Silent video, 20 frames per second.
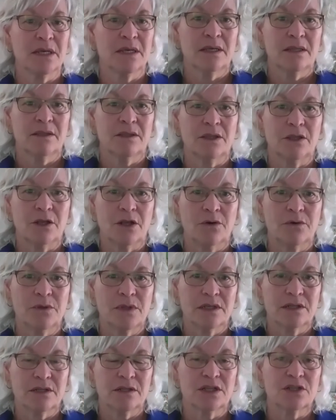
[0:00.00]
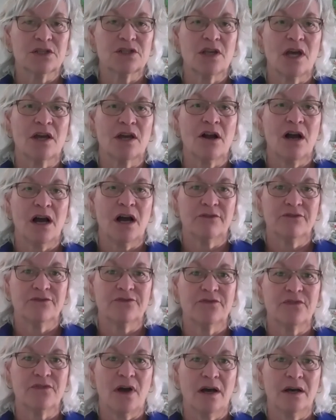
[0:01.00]
the shut
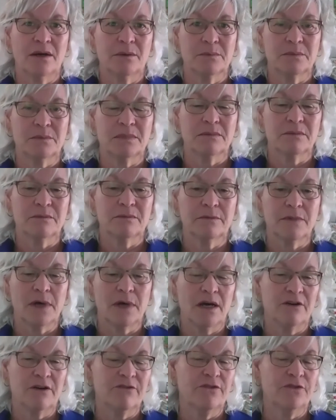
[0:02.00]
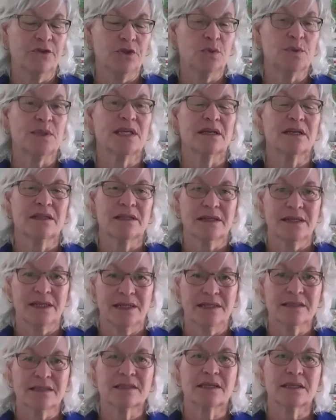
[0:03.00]
off of
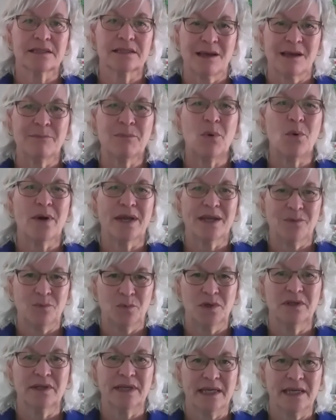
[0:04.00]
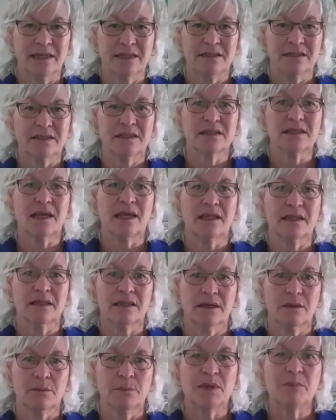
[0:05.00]
utilities at some point will end, and
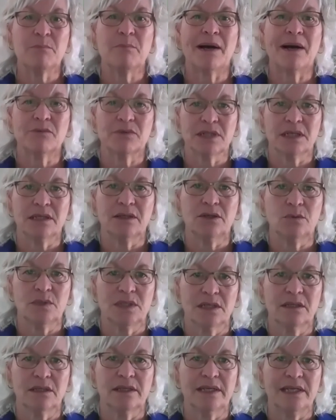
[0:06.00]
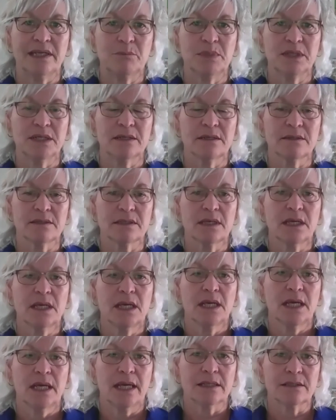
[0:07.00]
there'll be mounting utility bills.
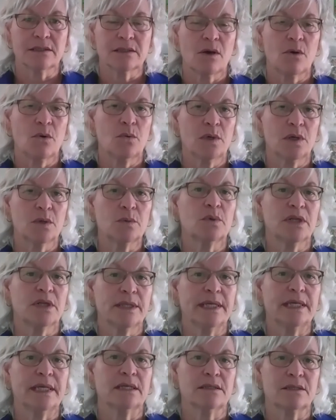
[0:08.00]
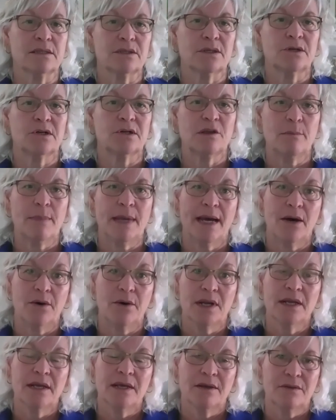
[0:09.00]
And so we're really concerned about
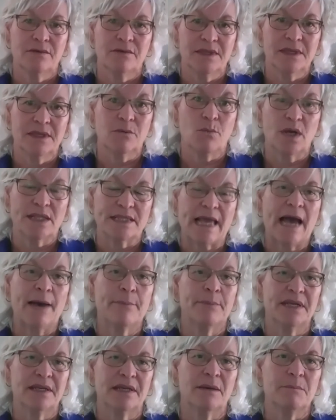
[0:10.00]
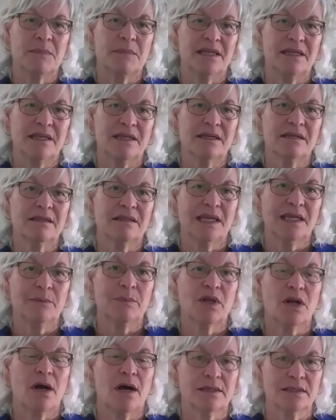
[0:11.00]
what's happening immediately, but
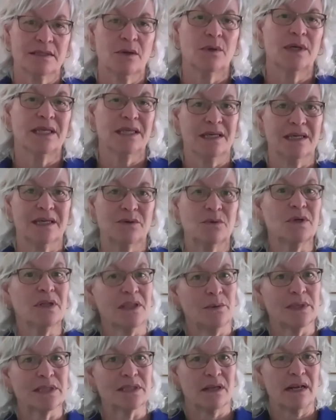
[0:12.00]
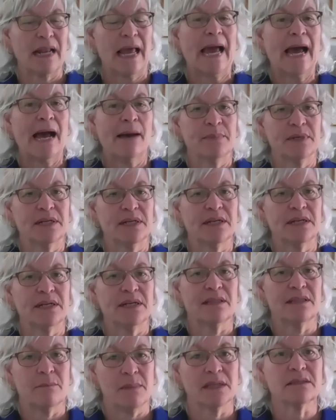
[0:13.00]
also, again, really what's going to happen in
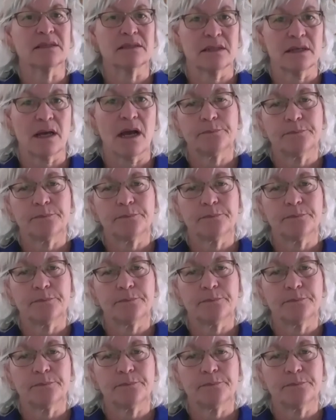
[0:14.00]
months to come.